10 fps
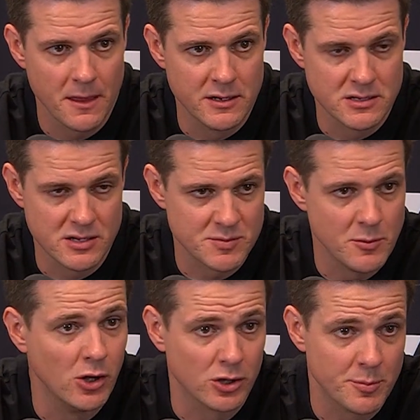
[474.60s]
is the
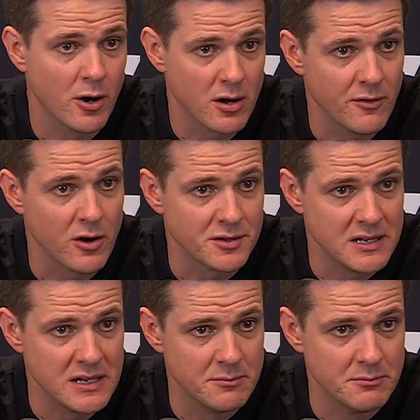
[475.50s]
smaller part of our
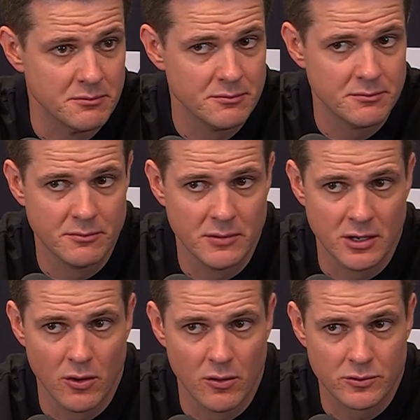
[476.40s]
team, you
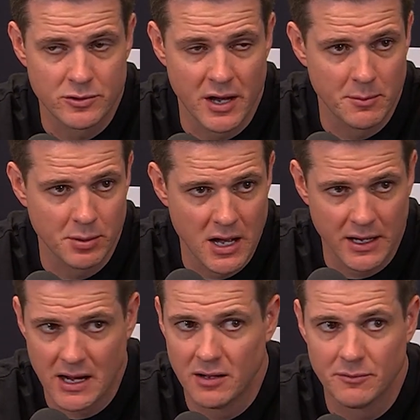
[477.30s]
know, trying to
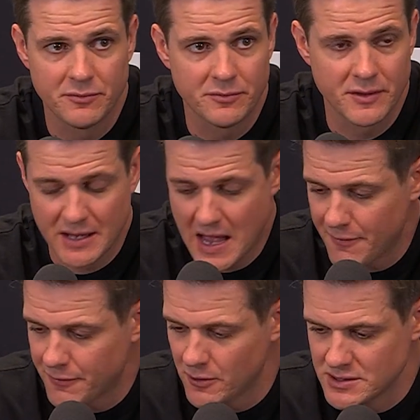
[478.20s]
block out the
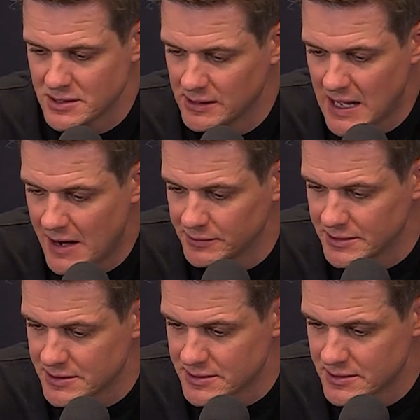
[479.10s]
Gaffords and the
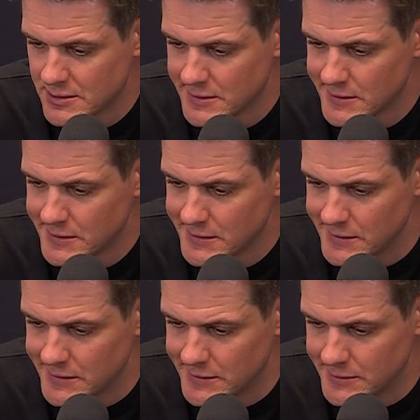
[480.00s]
Livelys.
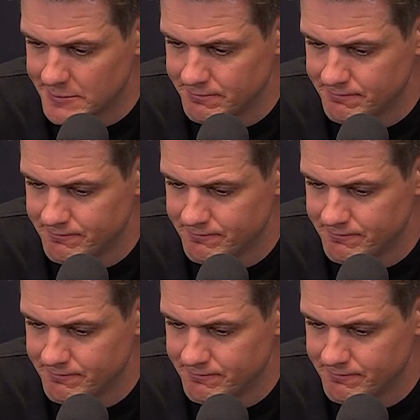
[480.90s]
And